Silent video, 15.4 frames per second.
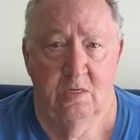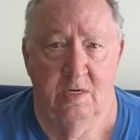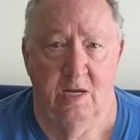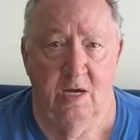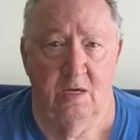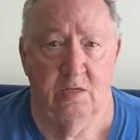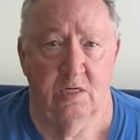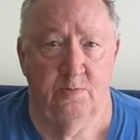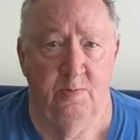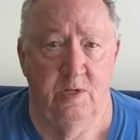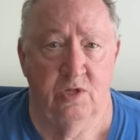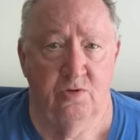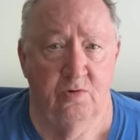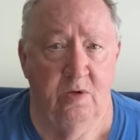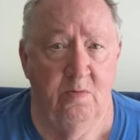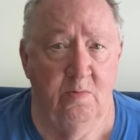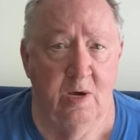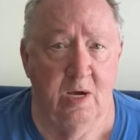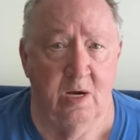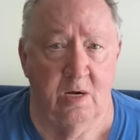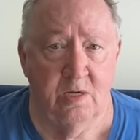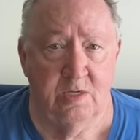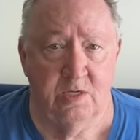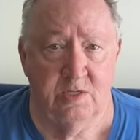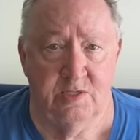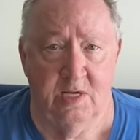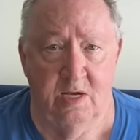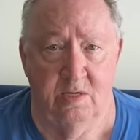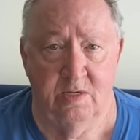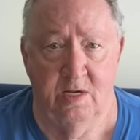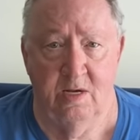Now there's been three mayors
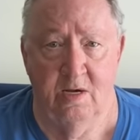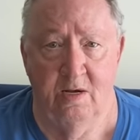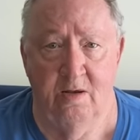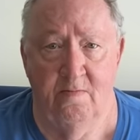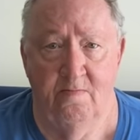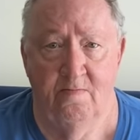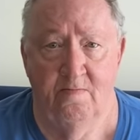assassinated